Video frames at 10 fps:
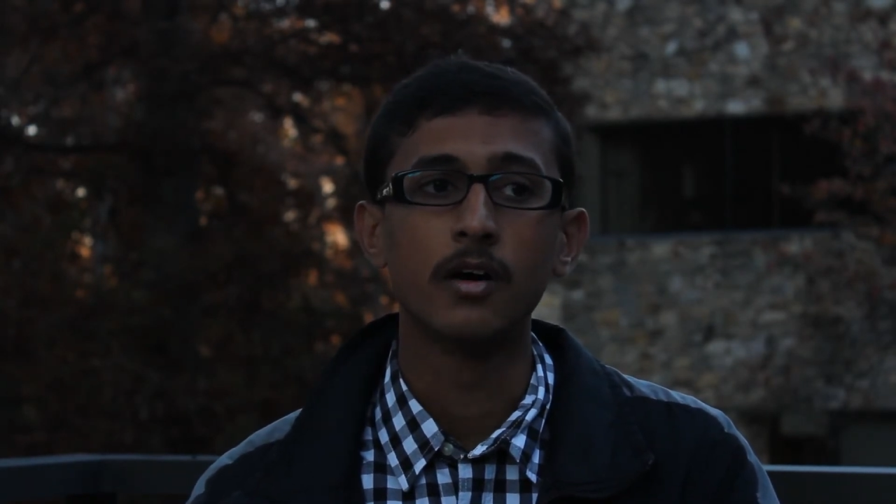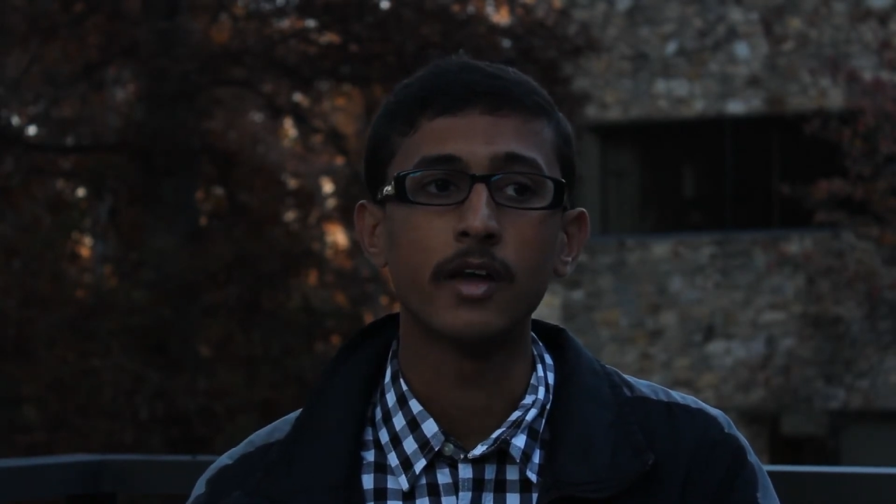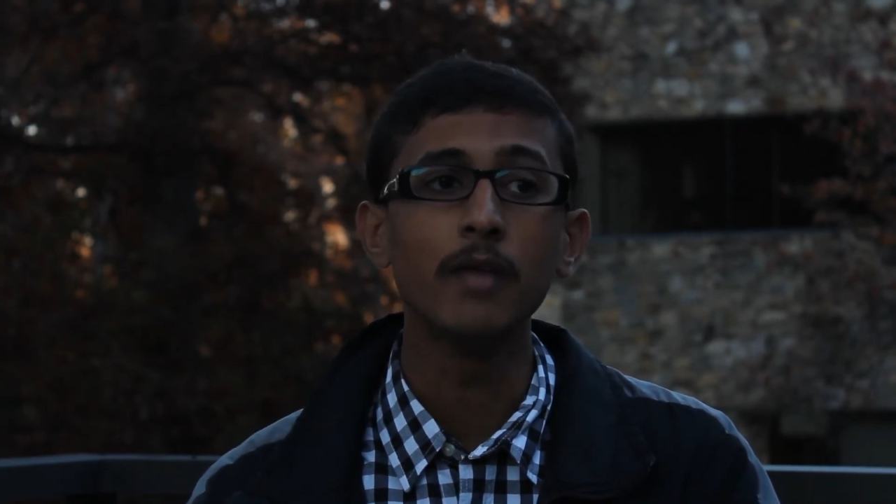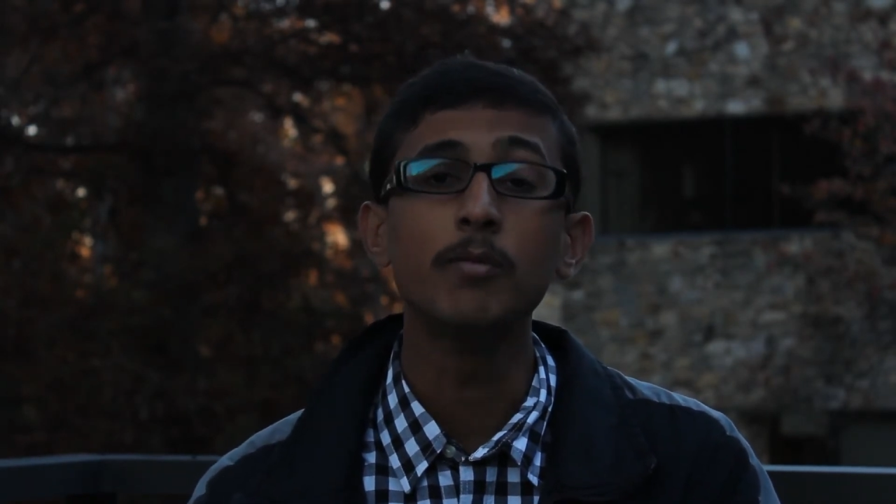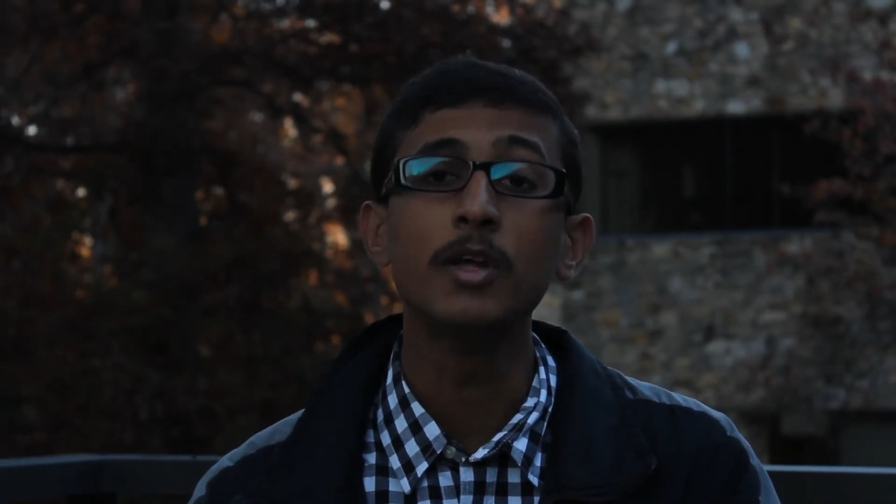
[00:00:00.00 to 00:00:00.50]

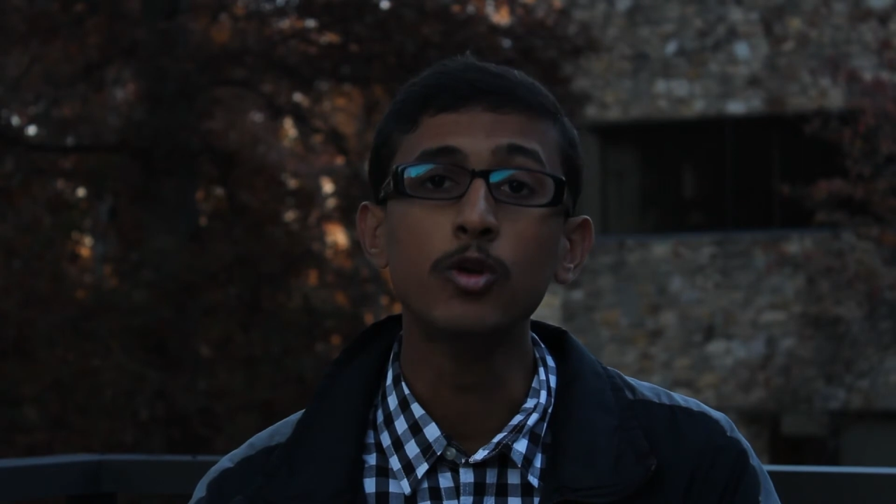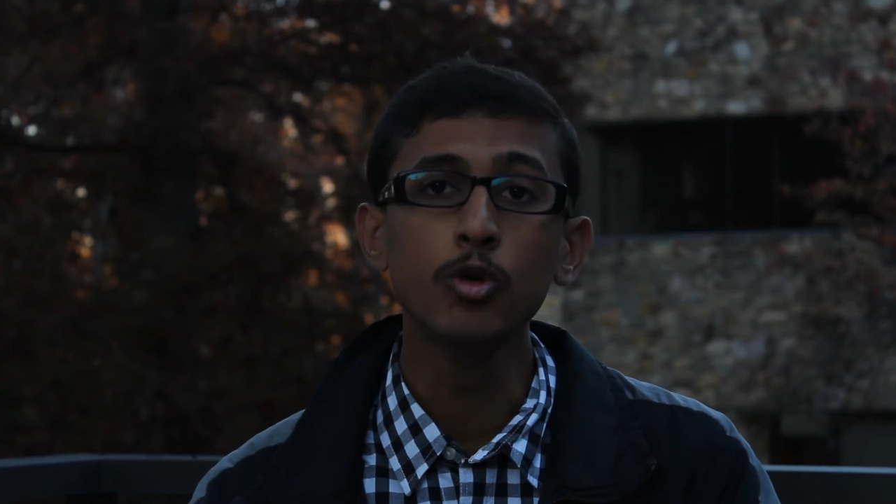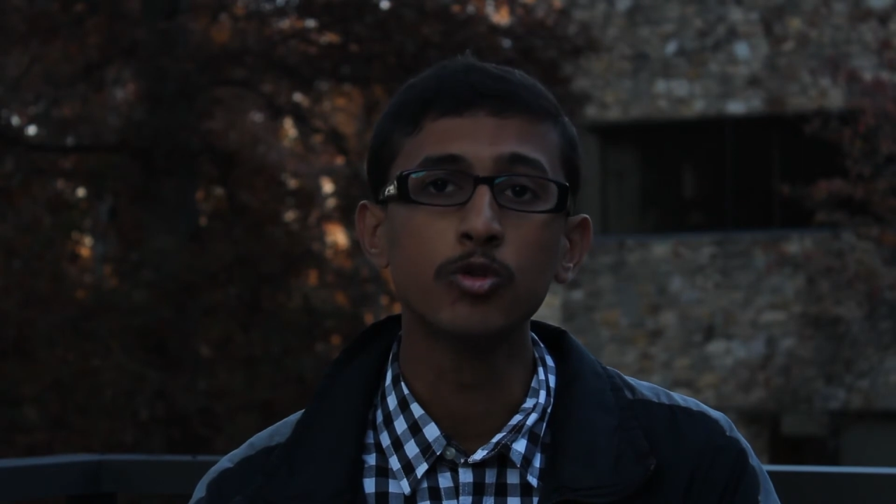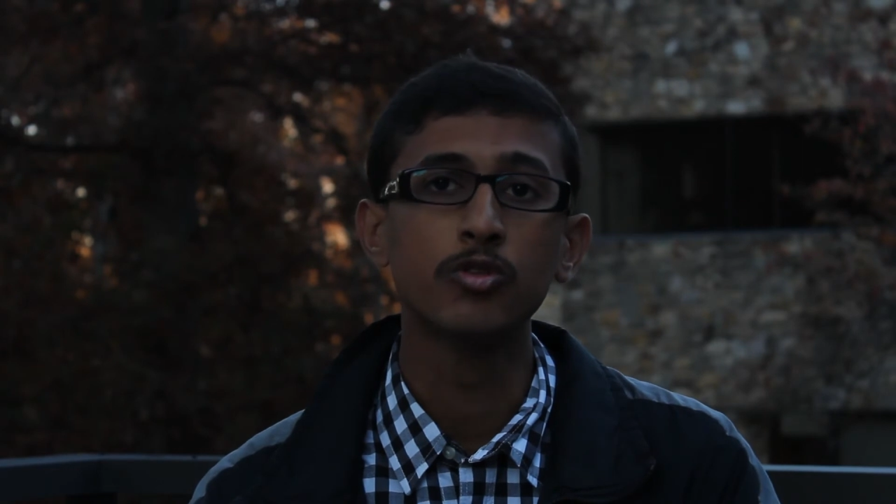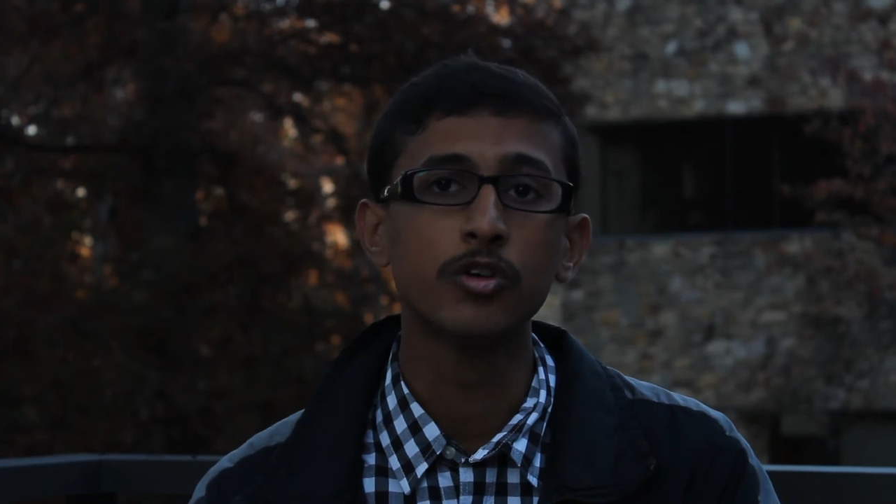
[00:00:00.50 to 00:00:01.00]
can be
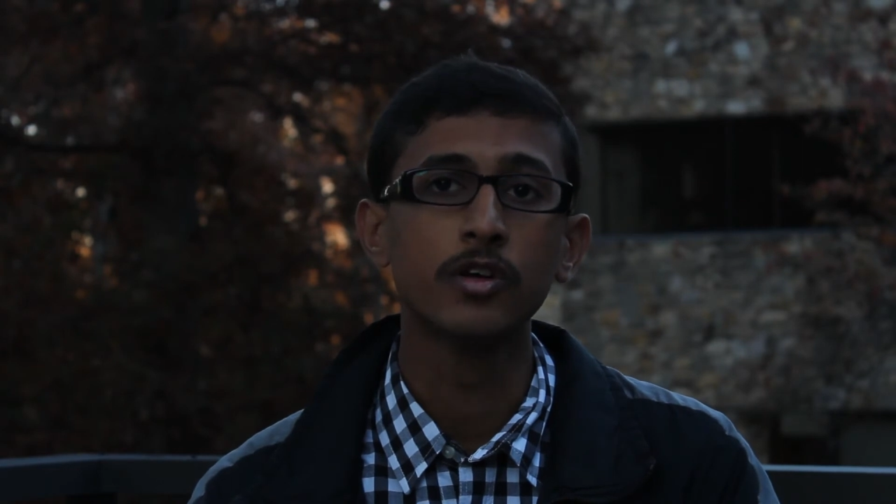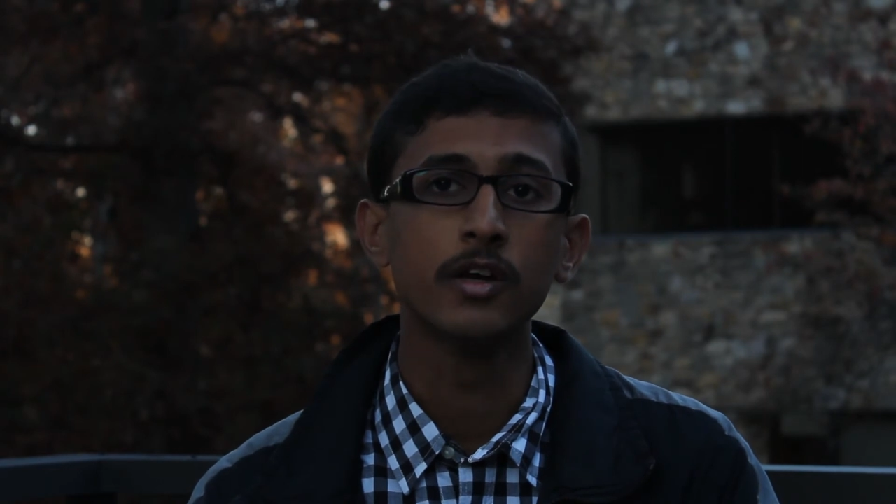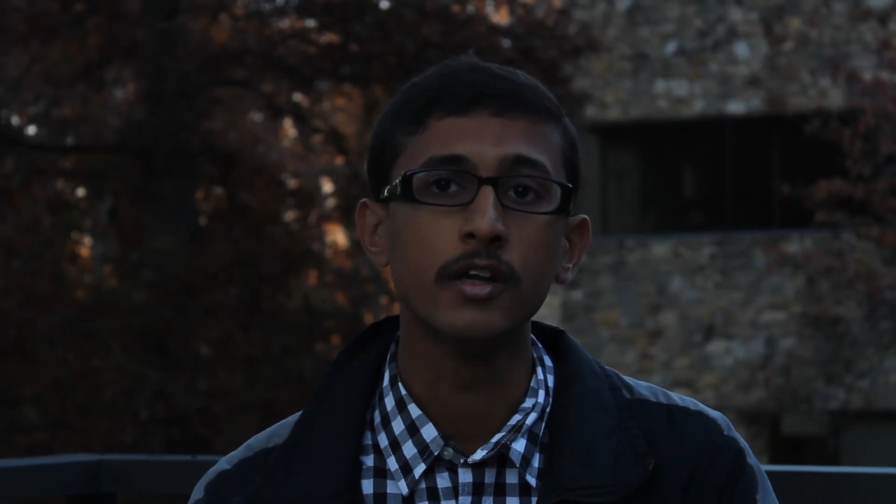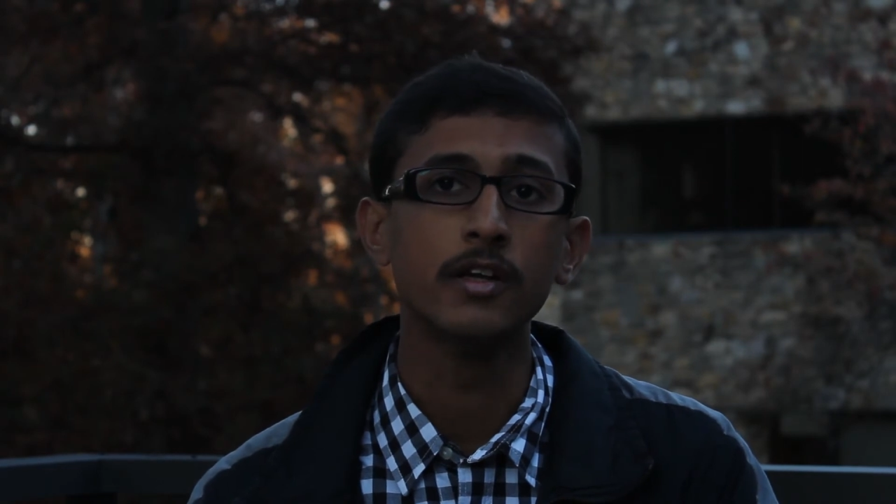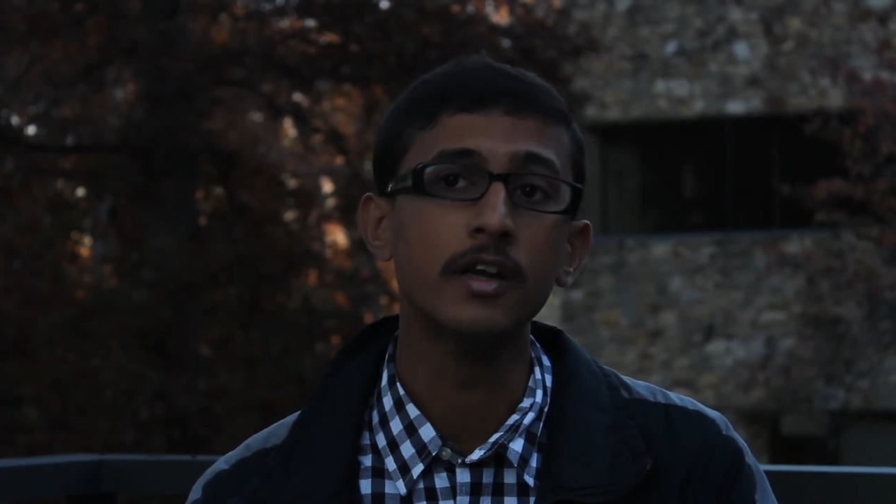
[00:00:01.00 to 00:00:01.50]
used in